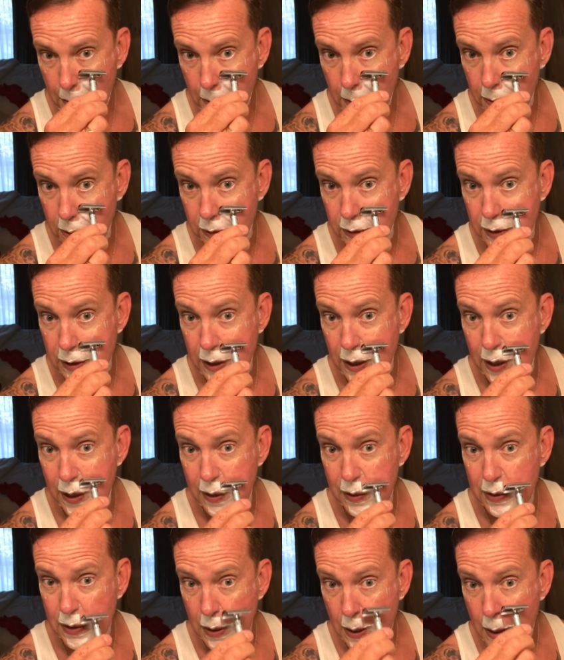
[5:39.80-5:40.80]
Because
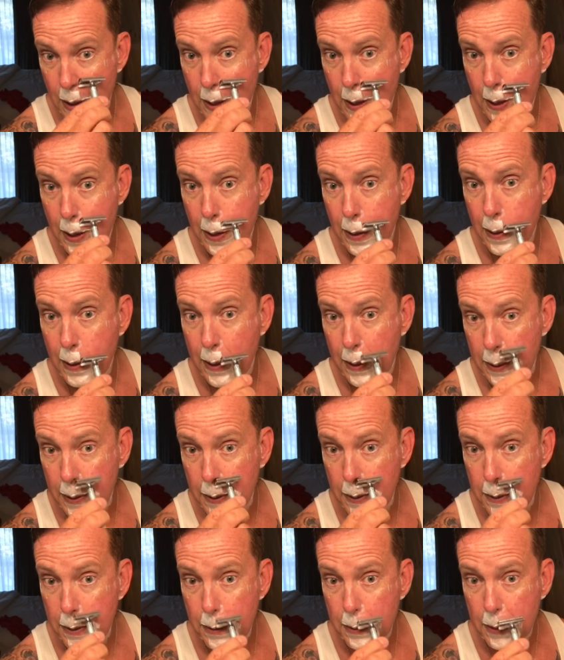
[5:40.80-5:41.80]
yes, I
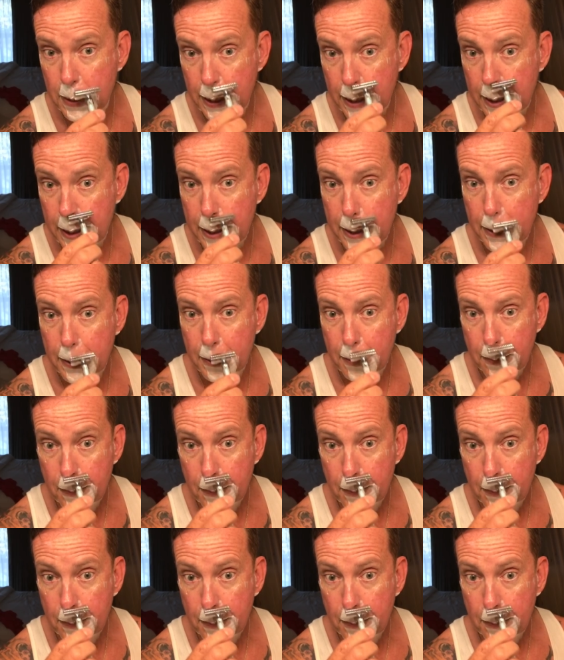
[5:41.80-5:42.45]
do like